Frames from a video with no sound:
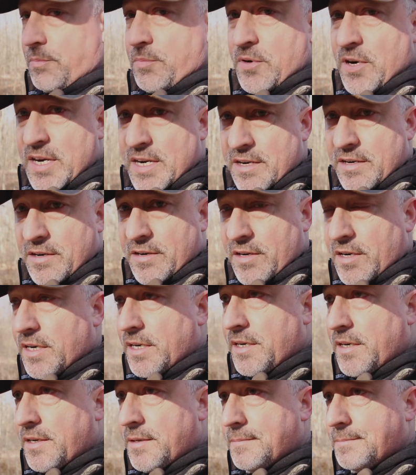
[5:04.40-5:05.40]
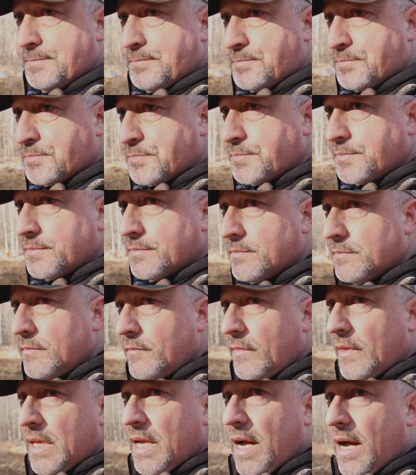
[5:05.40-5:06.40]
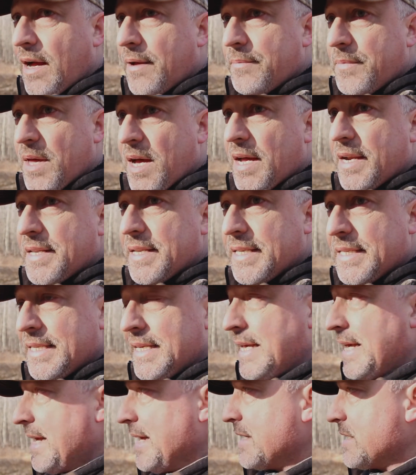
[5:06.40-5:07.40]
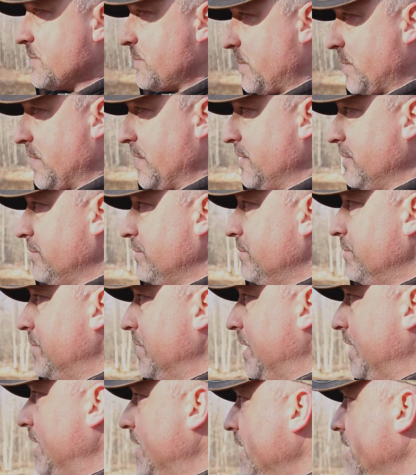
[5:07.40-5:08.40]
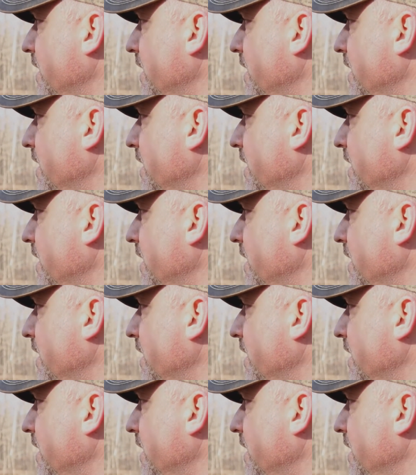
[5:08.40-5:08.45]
a predator hunter, I'm not the expert, but